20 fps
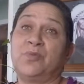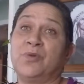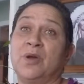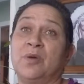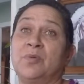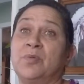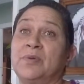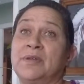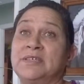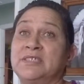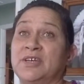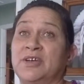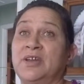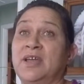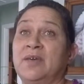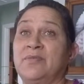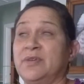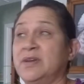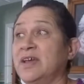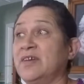We probably don't
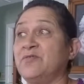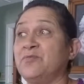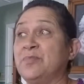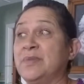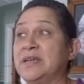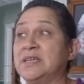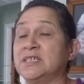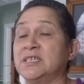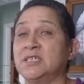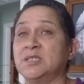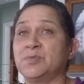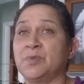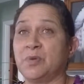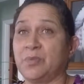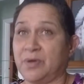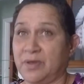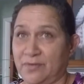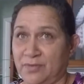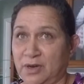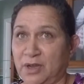have enough meetings, but
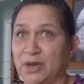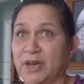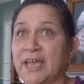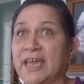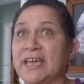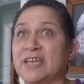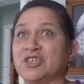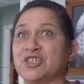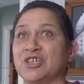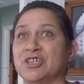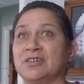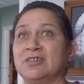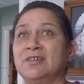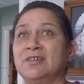we have a lot of action.